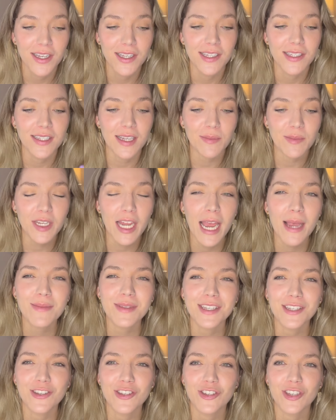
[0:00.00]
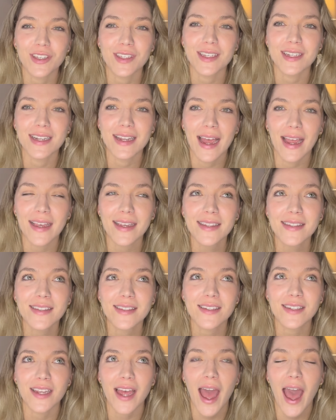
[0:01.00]
sometimes it's just
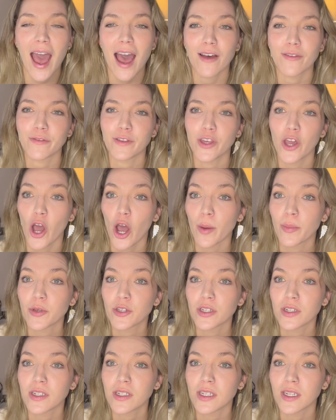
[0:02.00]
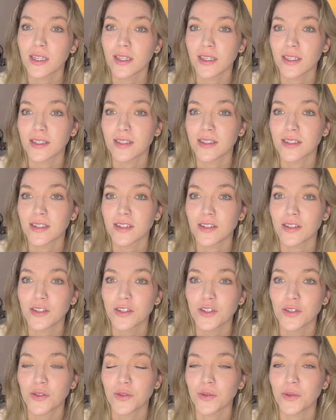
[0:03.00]
nice to have the option to listen
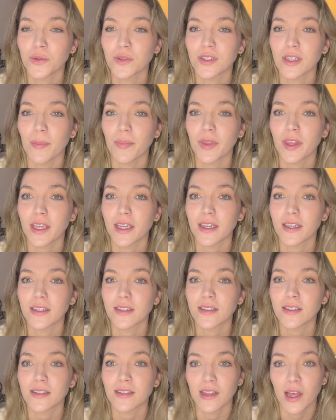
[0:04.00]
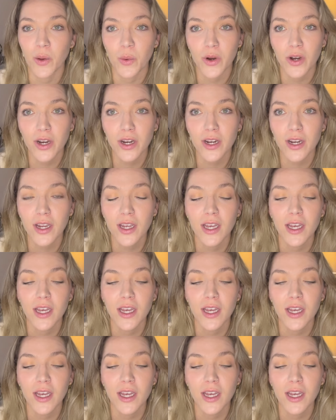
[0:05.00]
to something slower.